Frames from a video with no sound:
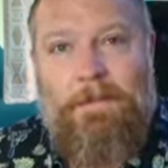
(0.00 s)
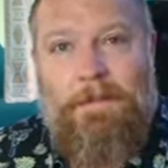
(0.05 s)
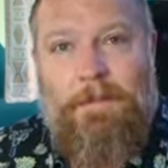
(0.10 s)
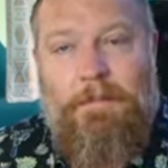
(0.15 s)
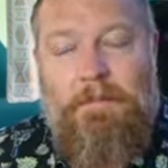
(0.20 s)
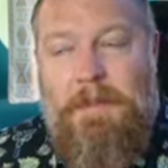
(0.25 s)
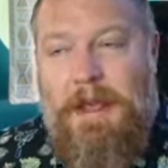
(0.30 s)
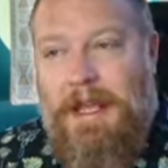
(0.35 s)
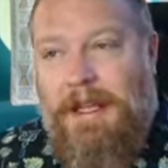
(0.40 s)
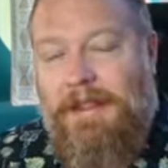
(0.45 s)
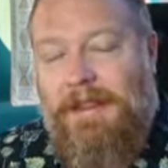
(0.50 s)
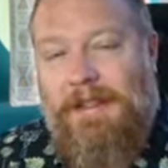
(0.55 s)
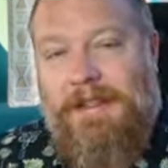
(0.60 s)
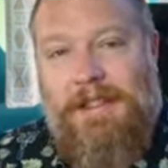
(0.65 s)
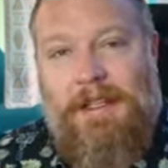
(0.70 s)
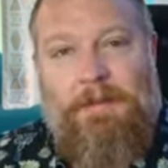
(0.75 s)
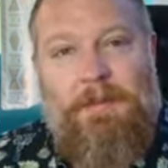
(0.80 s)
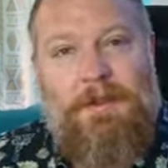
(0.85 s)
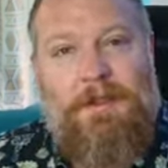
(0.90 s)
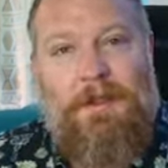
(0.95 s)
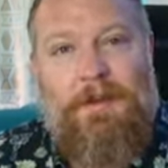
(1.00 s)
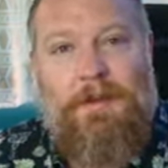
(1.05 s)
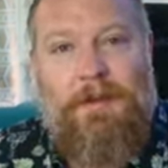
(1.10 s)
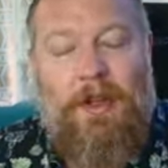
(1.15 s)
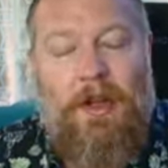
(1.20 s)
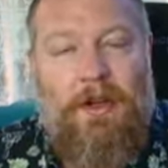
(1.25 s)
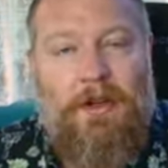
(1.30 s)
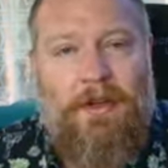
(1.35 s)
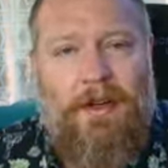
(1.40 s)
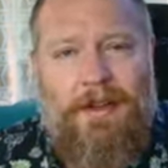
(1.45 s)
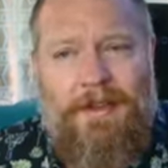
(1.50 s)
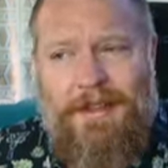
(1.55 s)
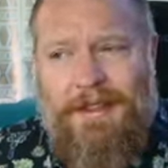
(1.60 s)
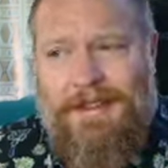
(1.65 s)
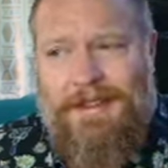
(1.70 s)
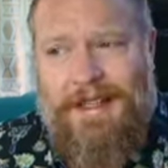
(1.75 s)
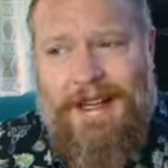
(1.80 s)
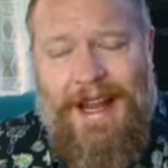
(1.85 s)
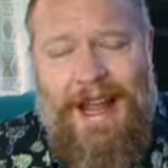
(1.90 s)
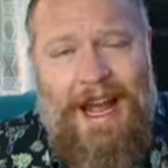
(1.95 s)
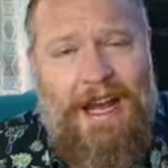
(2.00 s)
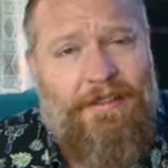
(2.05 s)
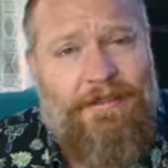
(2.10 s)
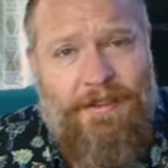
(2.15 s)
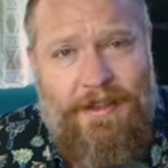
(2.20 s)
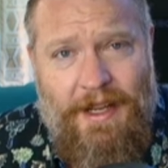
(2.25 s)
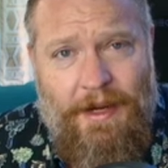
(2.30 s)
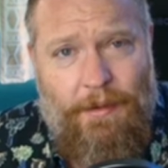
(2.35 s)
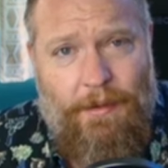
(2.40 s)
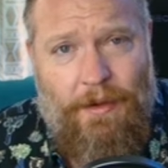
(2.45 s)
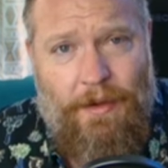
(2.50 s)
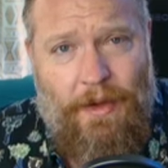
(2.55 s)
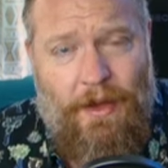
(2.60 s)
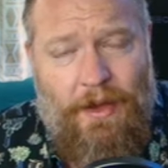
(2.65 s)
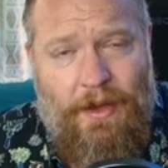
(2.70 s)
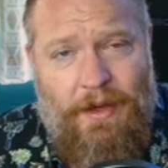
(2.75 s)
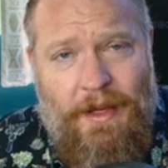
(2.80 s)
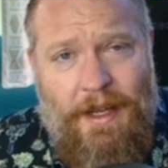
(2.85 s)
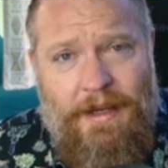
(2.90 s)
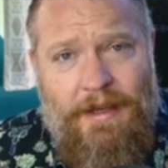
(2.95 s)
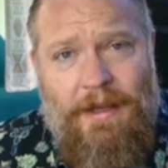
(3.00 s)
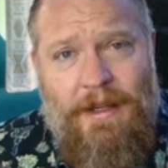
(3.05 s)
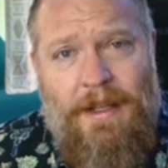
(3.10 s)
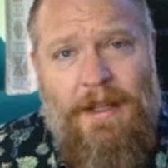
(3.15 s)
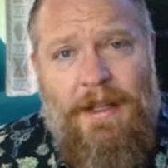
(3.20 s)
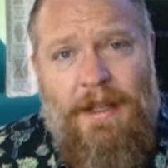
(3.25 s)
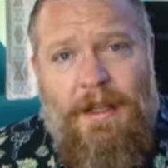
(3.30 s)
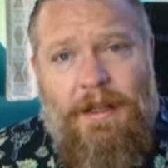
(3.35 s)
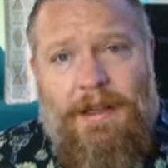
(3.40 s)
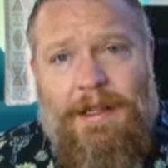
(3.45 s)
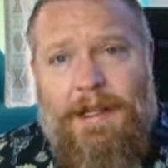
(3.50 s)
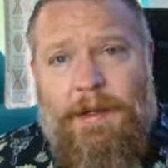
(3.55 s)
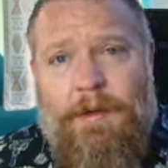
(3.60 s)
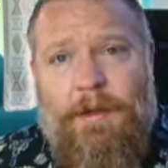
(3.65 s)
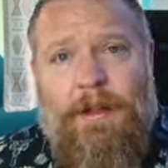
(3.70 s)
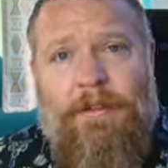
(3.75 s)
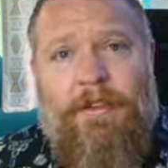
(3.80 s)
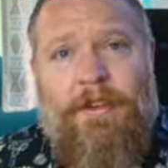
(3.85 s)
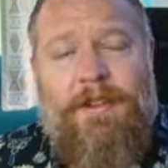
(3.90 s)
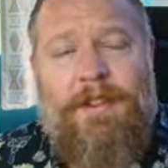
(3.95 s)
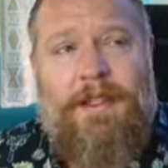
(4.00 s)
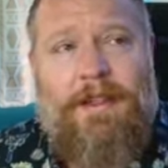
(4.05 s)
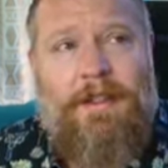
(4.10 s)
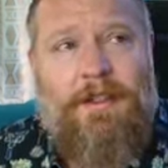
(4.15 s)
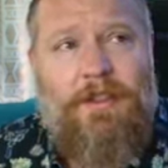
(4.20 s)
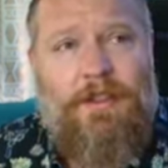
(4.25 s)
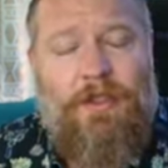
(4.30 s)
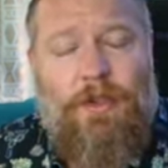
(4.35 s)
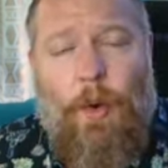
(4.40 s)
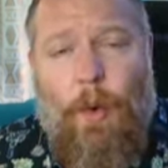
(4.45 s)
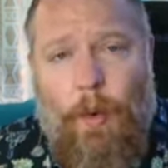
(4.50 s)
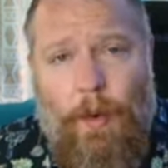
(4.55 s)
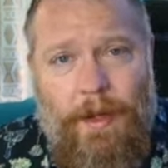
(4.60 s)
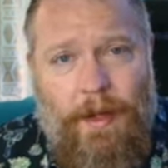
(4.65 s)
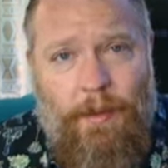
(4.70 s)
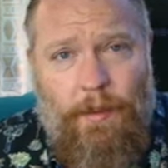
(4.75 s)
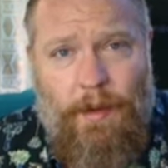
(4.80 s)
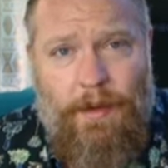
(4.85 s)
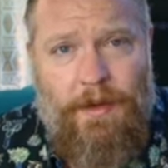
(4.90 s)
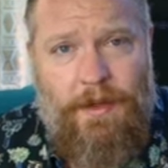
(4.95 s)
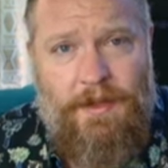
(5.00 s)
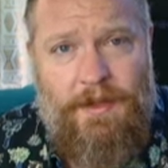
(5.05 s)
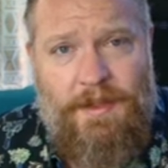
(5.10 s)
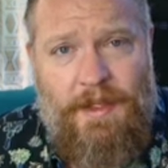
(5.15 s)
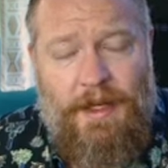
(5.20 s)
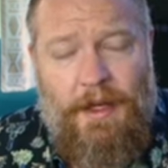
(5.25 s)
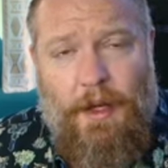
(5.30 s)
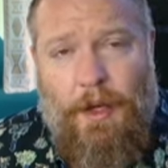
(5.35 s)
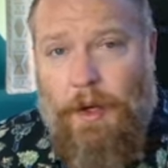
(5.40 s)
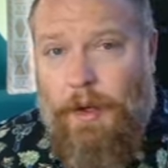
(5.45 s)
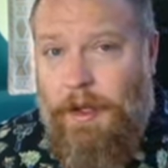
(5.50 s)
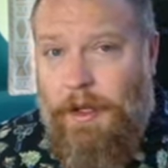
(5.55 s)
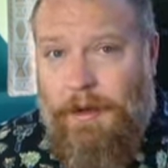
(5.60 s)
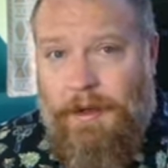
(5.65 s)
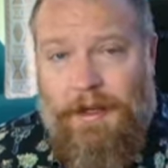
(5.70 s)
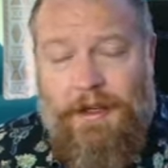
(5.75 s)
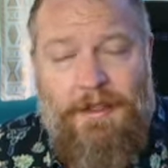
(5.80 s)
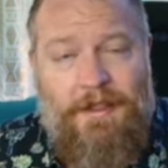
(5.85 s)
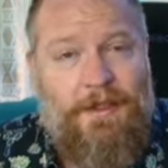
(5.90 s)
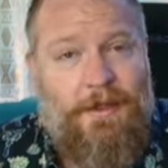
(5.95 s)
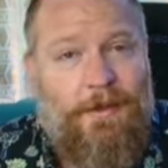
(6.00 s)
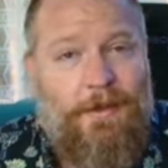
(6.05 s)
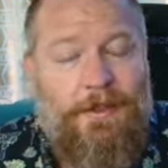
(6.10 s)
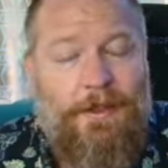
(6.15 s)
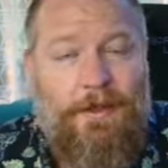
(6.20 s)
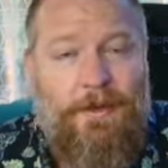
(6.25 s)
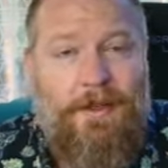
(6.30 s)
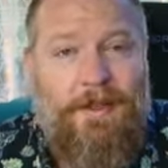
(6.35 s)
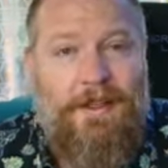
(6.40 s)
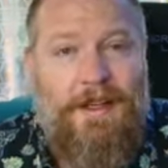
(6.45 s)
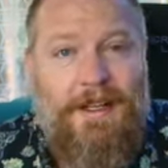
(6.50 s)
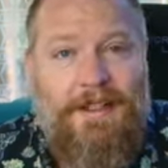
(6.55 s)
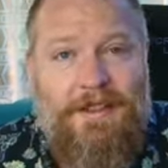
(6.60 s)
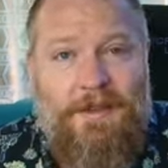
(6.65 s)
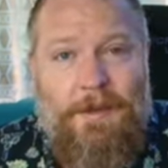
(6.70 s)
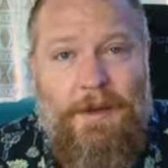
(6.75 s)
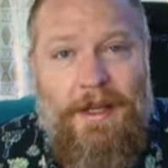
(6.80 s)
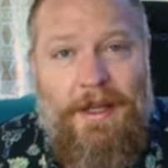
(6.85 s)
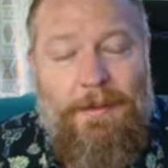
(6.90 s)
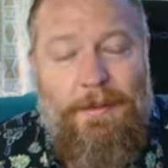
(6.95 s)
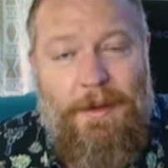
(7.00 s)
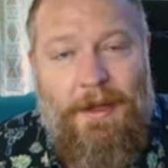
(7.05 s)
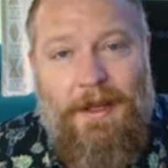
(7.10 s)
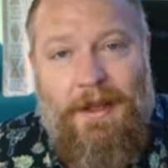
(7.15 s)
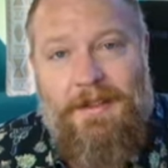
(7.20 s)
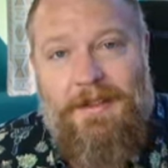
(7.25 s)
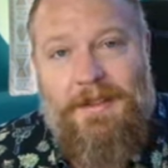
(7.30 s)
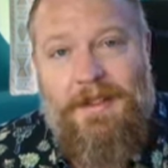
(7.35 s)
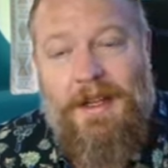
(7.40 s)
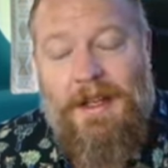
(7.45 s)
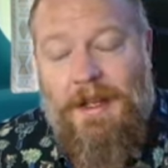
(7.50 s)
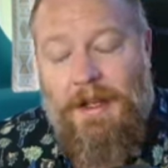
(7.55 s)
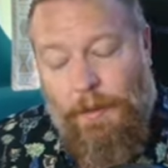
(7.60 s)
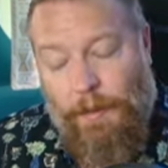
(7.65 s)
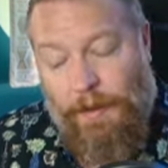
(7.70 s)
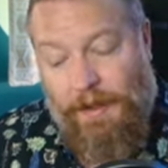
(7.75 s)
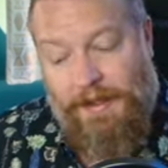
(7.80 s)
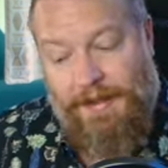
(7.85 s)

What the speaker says: make this episode longer? I think it's like half an hour long, and it literally feels like they're just toying with us. Like, oh, you're going to tune in next week because we